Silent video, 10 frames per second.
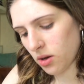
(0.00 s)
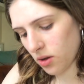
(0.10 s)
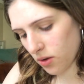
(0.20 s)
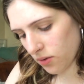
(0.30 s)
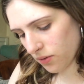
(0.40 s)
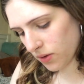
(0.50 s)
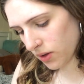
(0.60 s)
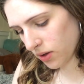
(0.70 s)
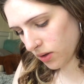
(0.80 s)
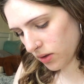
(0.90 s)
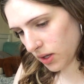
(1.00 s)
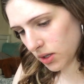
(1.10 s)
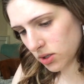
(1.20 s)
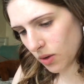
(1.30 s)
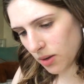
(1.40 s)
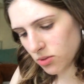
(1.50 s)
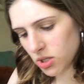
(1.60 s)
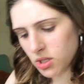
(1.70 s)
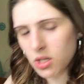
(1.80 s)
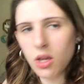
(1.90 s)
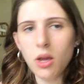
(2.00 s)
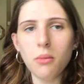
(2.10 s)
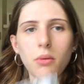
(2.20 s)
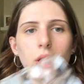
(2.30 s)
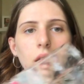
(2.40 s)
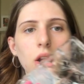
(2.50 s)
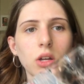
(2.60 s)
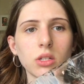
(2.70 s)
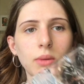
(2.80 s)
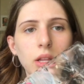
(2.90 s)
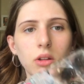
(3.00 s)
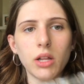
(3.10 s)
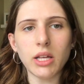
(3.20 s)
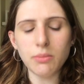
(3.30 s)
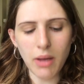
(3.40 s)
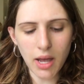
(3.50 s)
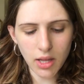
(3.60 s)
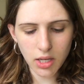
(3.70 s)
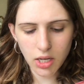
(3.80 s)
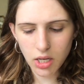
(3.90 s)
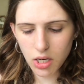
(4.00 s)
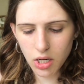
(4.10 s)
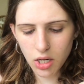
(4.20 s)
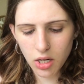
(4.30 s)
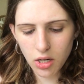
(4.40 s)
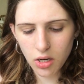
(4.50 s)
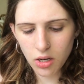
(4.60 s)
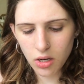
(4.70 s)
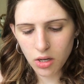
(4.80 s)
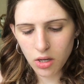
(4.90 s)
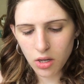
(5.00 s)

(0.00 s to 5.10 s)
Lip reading: a lot of things, so I'm just putting it onto my little glass palette here.